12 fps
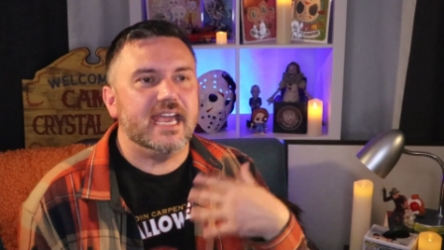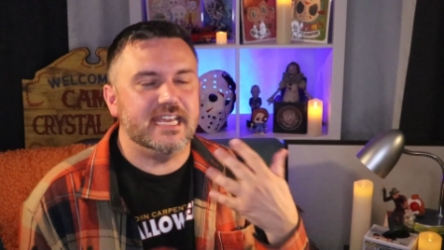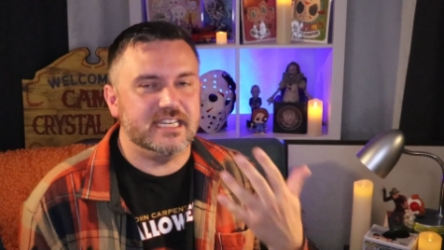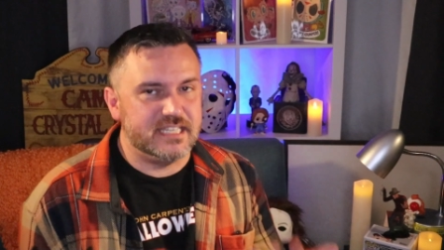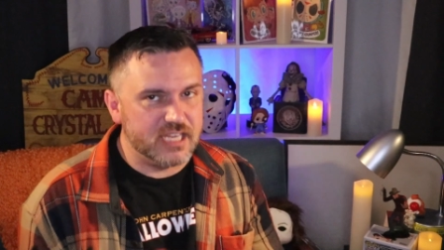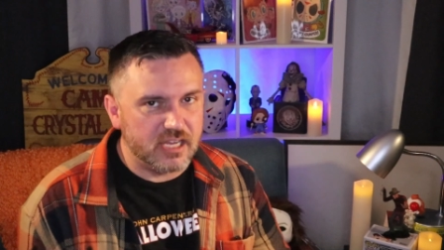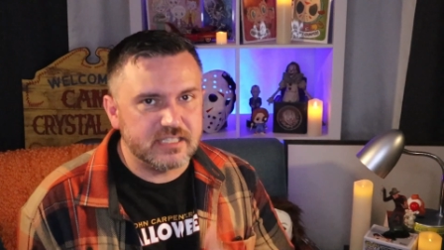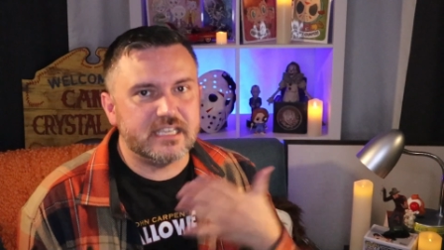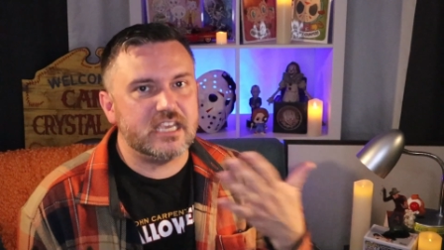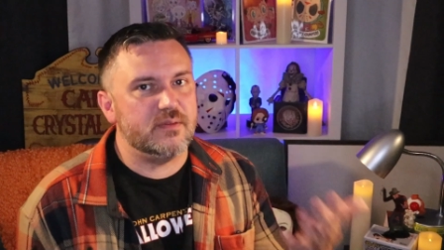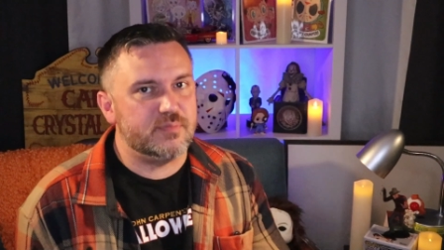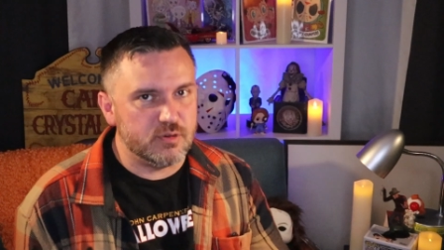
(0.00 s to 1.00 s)
It does
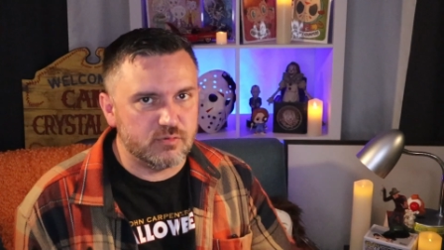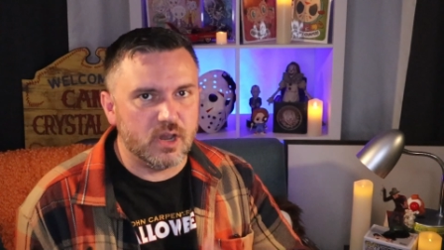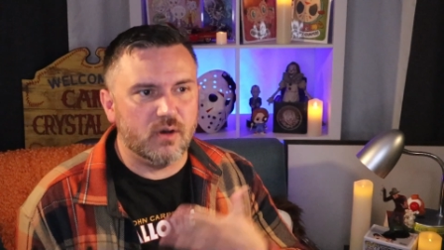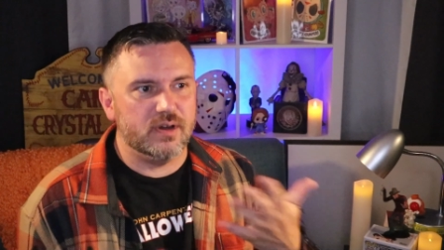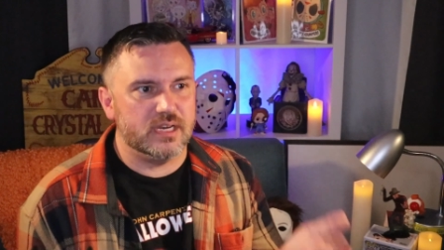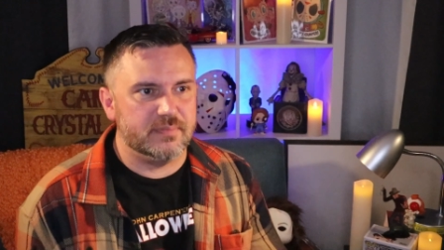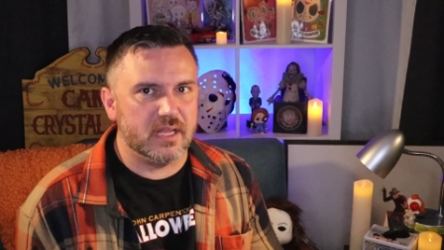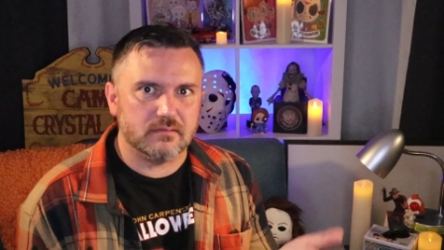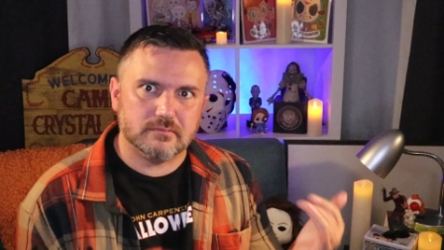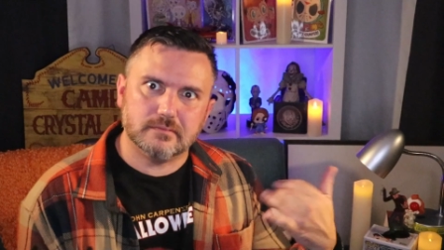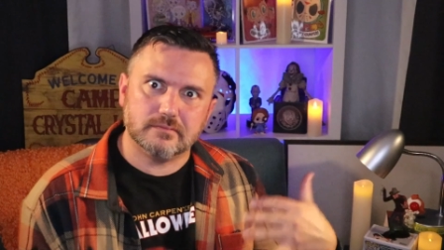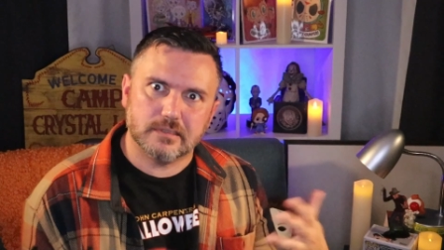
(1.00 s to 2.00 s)
keep you going to be
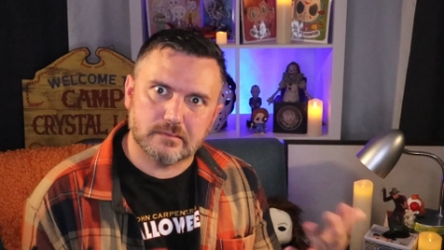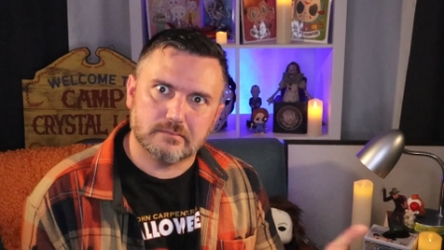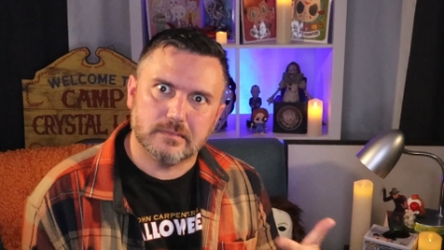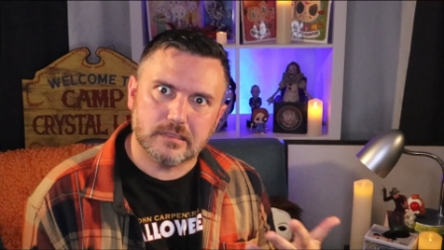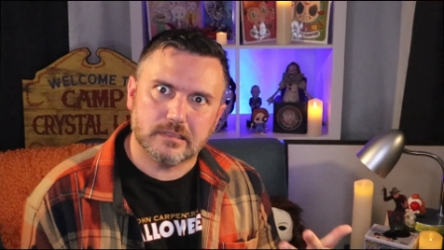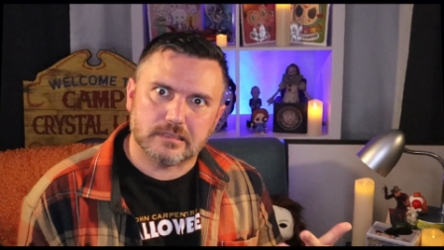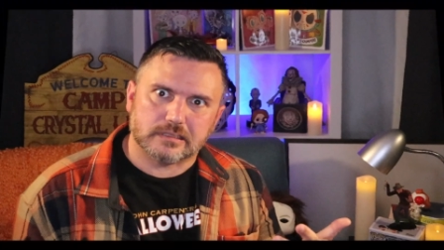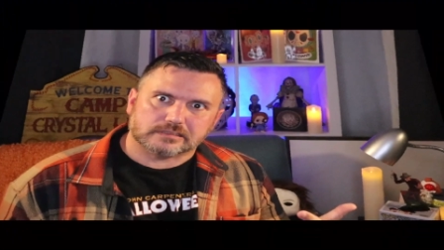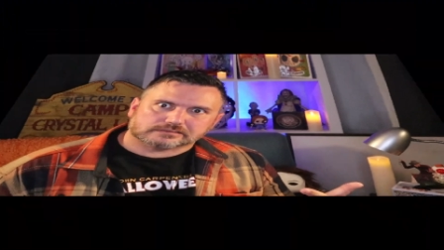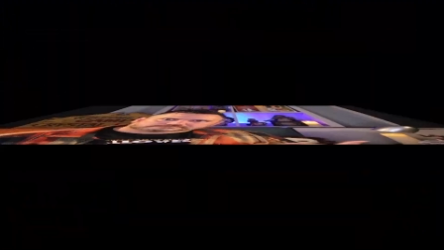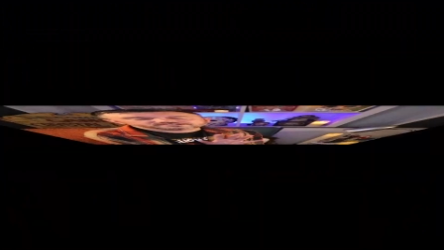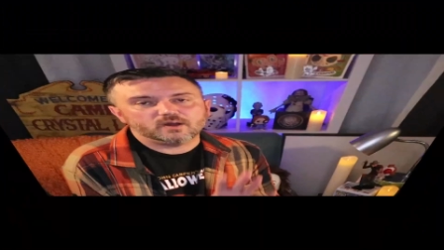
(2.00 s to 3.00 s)
like, well, you know, what is it?